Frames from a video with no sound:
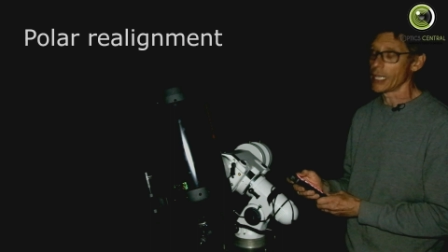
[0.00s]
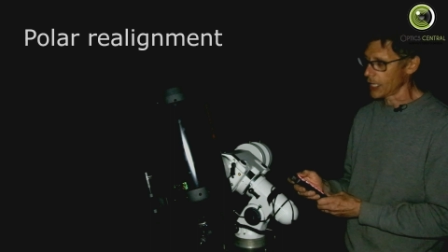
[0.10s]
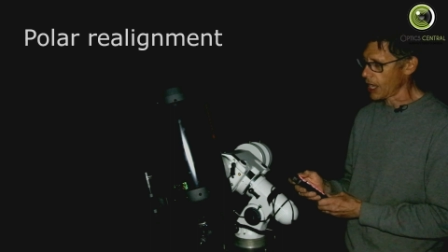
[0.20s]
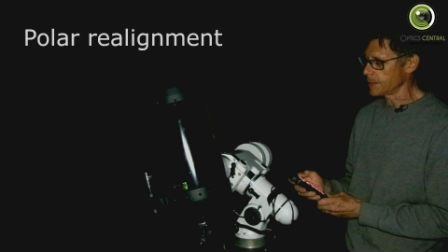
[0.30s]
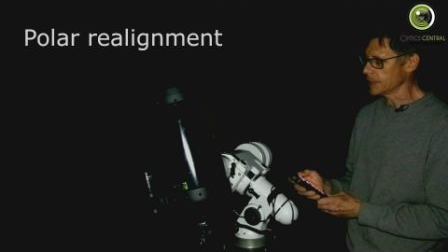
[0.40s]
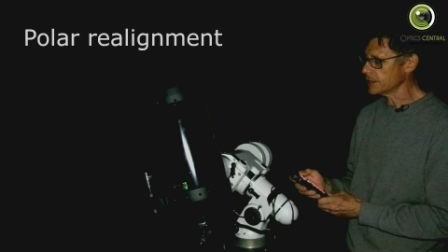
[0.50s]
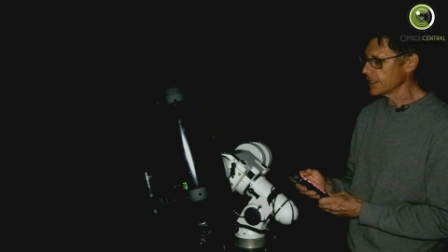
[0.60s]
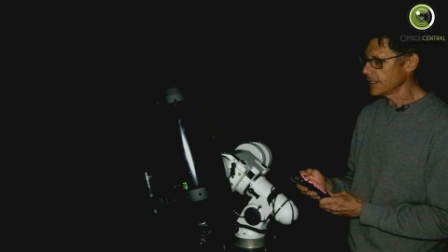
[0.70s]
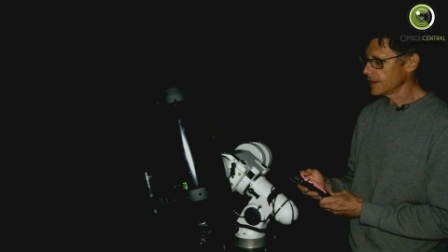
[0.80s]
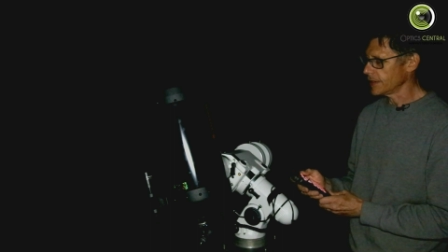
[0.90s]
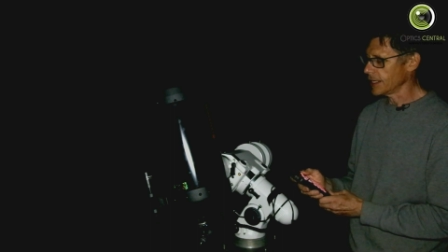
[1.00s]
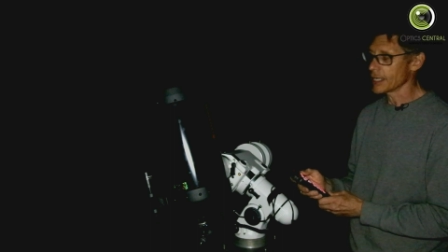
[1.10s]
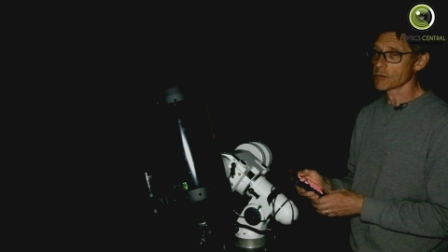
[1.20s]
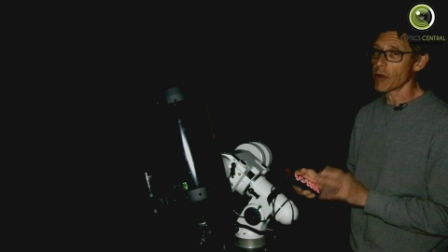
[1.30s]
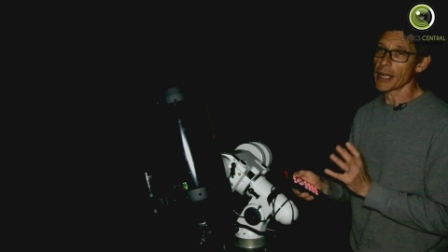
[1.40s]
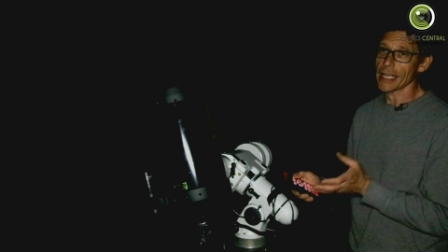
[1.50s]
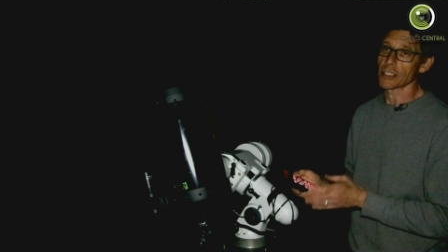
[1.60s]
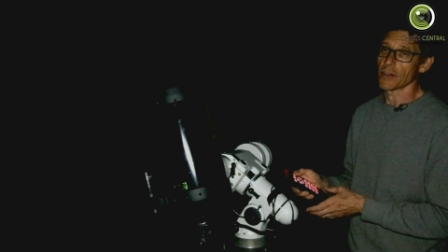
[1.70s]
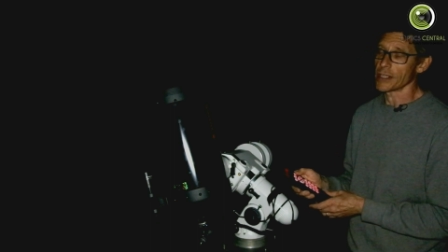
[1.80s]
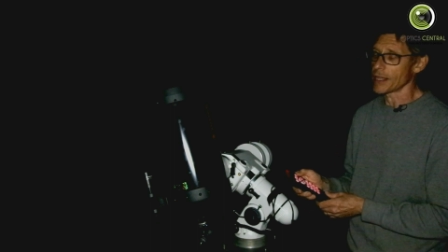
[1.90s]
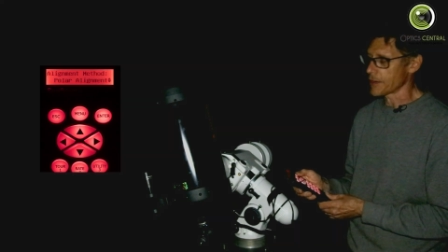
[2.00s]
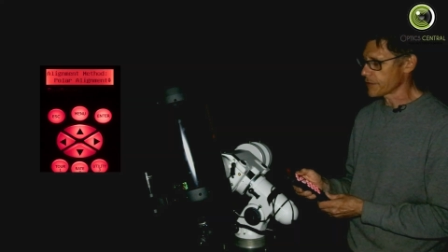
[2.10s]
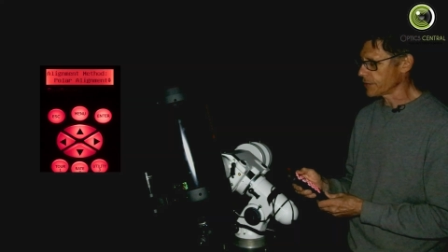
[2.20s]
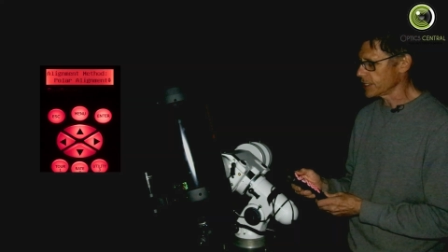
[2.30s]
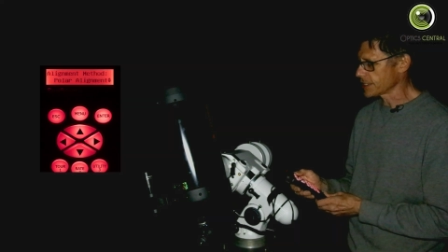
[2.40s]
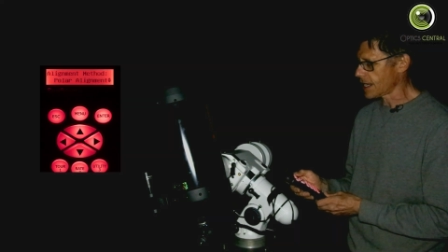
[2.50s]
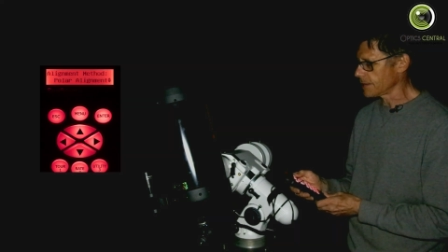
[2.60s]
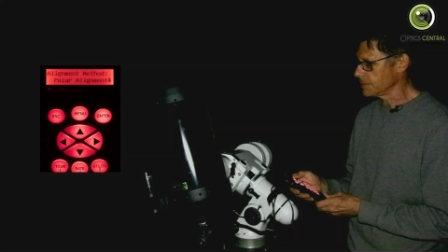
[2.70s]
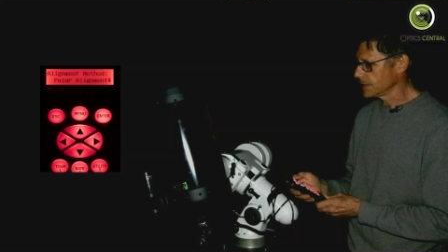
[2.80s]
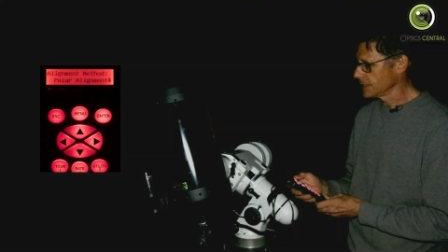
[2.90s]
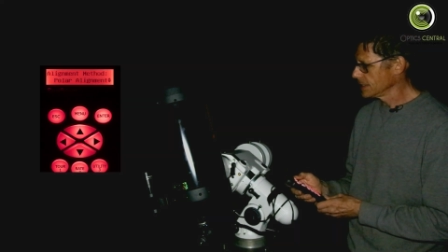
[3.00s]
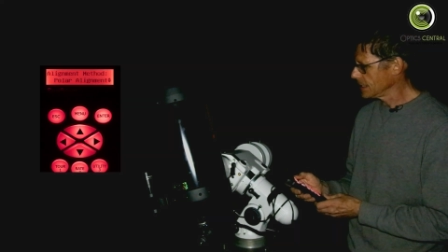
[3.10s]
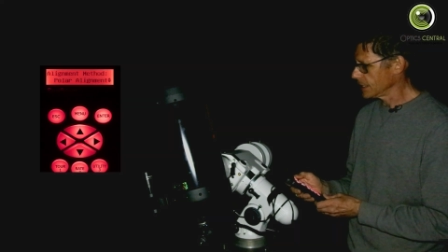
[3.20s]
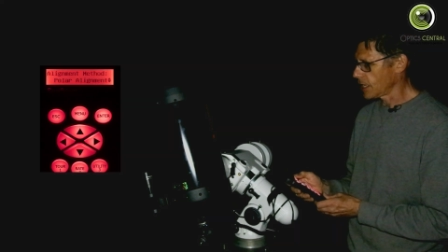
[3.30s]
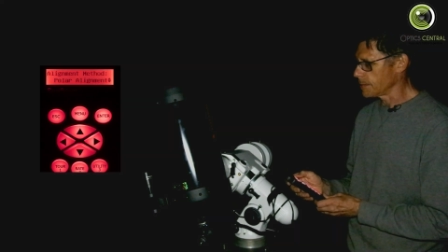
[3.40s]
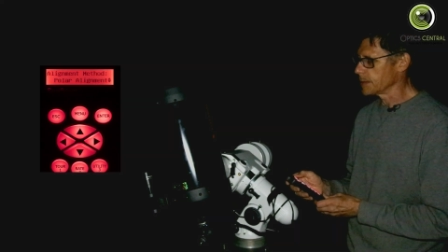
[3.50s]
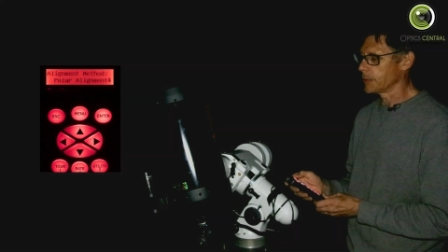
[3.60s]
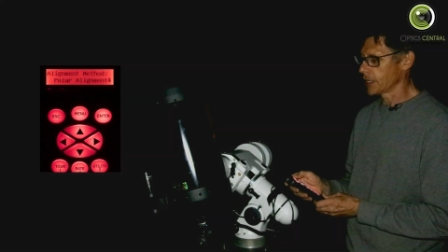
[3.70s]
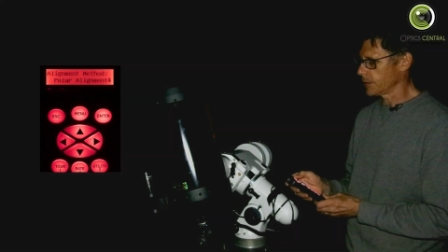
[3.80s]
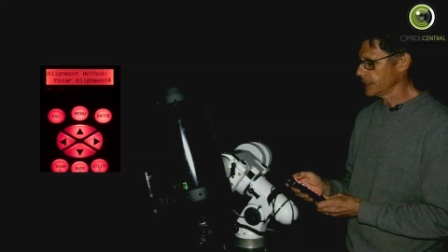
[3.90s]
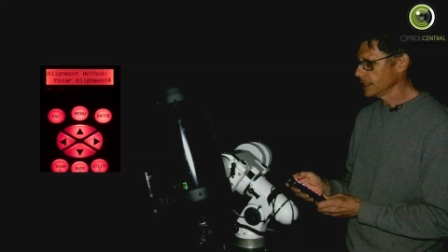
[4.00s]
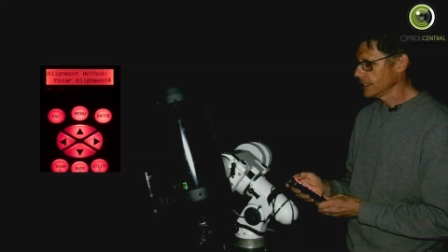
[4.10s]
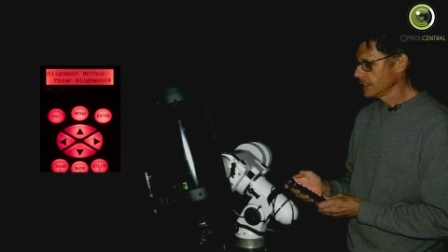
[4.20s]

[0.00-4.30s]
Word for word: alignment thing, and it's right next to the, uh, the three-star alignment, by the way.